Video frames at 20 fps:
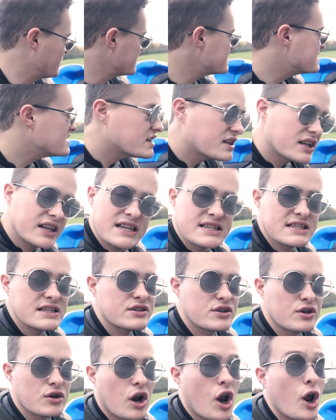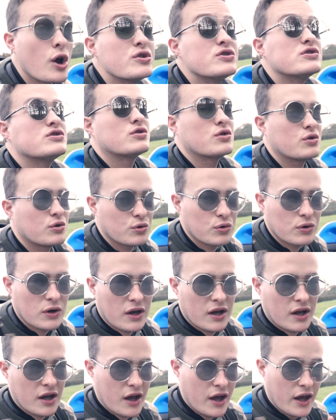But this thing can easily do close to
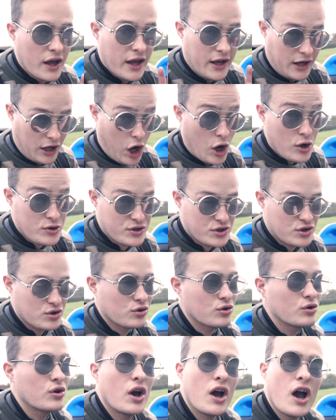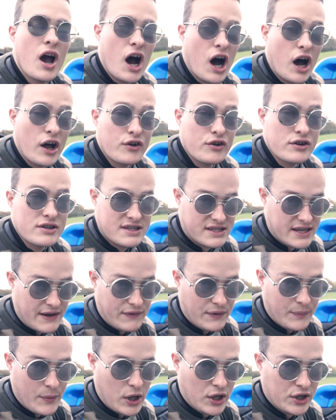close to
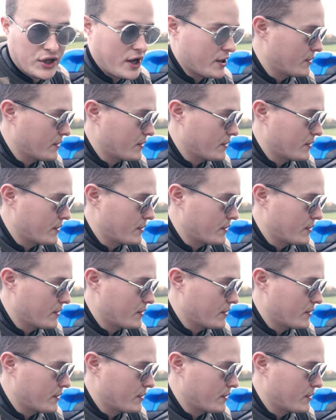170 mile an